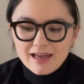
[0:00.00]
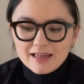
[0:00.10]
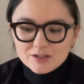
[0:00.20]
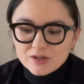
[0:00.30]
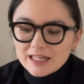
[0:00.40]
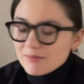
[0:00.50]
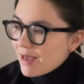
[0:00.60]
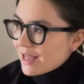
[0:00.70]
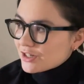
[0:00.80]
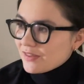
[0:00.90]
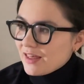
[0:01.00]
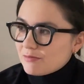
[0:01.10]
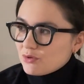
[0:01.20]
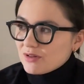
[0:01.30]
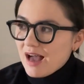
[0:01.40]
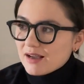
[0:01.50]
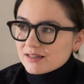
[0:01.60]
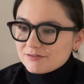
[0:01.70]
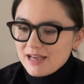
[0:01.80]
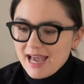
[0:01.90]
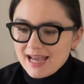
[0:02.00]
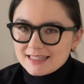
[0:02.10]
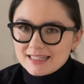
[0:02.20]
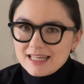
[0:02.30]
And you can imagine that Bulgakov had